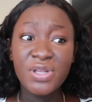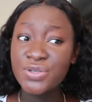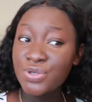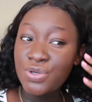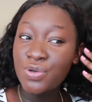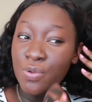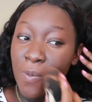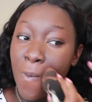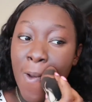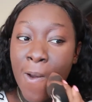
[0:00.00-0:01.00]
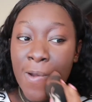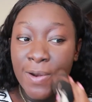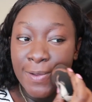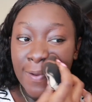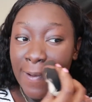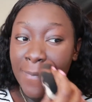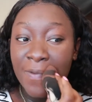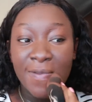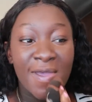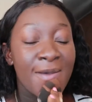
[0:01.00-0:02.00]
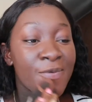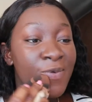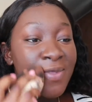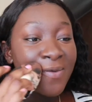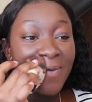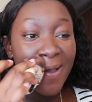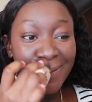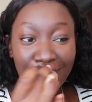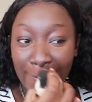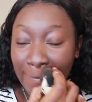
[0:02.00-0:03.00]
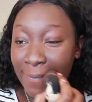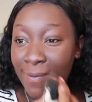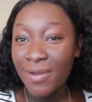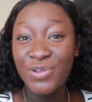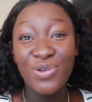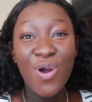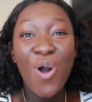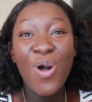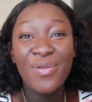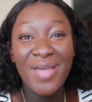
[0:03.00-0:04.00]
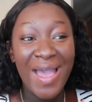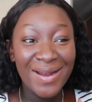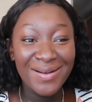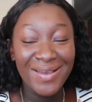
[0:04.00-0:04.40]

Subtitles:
So you need to come to terms with the fact that you're all that.